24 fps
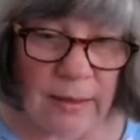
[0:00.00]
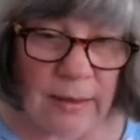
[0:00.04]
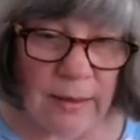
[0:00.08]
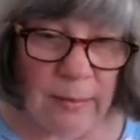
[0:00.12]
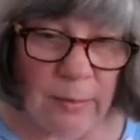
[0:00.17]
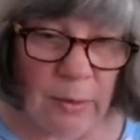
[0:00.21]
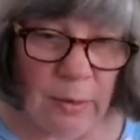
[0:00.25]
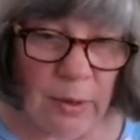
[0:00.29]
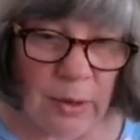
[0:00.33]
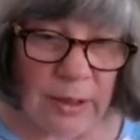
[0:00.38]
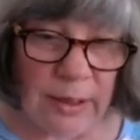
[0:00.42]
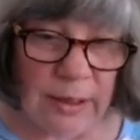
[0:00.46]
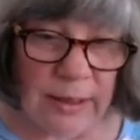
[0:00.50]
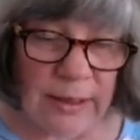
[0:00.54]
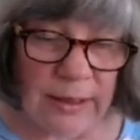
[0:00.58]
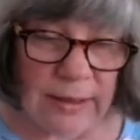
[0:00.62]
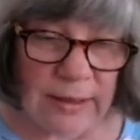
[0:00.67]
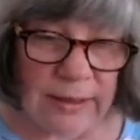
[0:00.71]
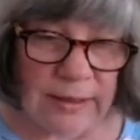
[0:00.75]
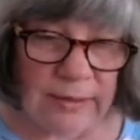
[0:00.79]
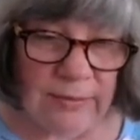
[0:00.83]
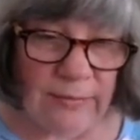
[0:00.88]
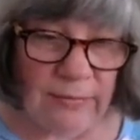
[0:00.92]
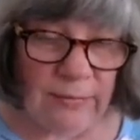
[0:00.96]
The book
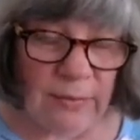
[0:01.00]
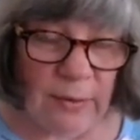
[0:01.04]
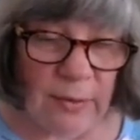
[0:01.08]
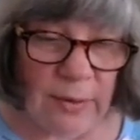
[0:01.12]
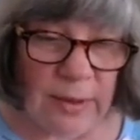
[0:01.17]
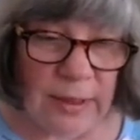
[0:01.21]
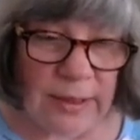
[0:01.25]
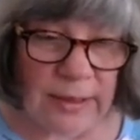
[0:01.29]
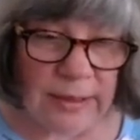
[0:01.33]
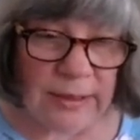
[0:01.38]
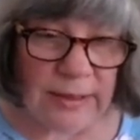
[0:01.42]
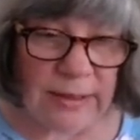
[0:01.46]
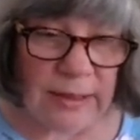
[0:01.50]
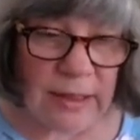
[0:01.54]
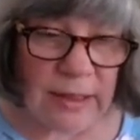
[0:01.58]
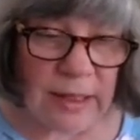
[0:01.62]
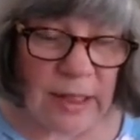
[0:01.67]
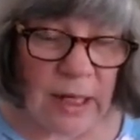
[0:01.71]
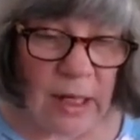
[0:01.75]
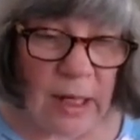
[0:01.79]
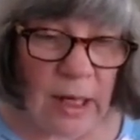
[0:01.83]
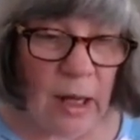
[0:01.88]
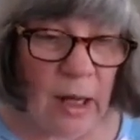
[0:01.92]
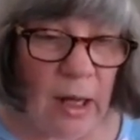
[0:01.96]
is focused
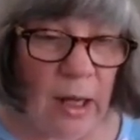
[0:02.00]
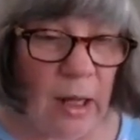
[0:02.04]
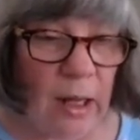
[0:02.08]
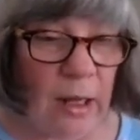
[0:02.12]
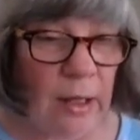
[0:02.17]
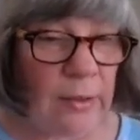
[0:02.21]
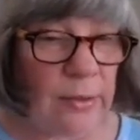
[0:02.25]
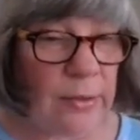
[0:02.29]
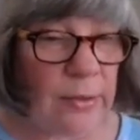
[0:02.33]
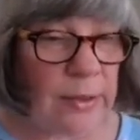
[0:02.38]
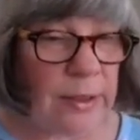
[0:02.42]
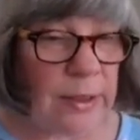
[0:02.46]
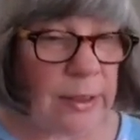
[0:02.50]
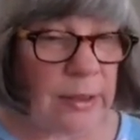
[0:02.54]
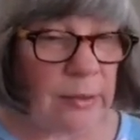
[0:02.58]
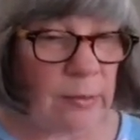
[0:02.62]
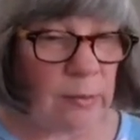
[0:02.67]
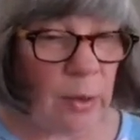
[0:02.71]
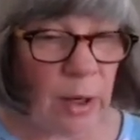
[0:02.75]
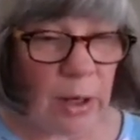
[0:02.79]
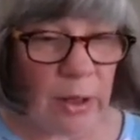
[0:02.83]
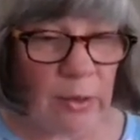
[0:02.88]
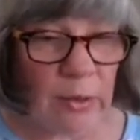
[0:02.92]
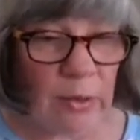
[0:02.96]
on the
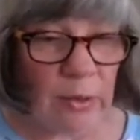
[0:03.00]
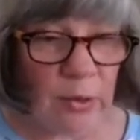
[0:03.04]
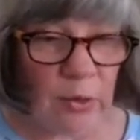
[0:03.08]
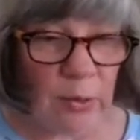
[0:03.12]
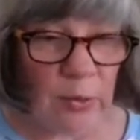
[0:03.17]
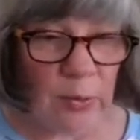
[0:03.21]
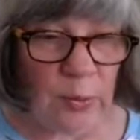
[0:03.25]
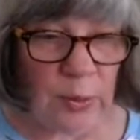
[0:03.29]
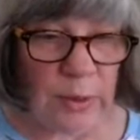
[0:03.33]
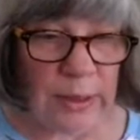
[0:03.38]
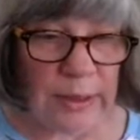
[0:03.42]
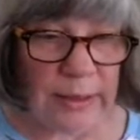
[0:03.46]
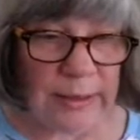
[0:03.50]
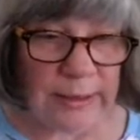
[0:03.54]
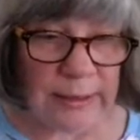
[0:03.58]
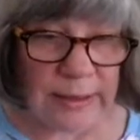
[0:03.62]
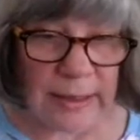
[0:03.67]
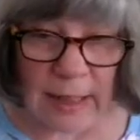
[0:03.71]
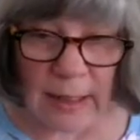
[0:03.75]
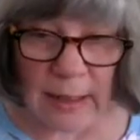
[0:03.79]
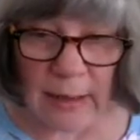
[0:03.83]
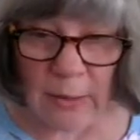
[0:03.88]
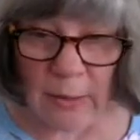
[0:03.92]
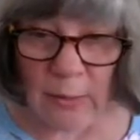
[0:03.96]
writer who is
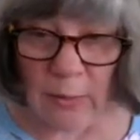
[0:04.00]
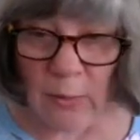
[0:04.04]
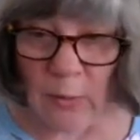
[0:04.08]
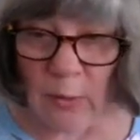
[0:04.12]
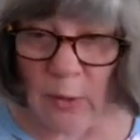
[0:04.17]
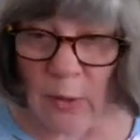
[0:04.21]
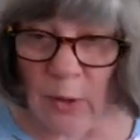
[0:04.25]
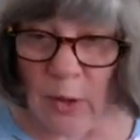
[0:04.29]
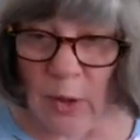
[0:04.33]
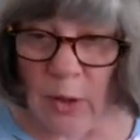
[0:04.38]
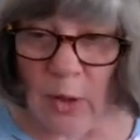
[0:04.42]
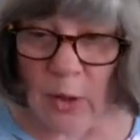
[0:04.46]
now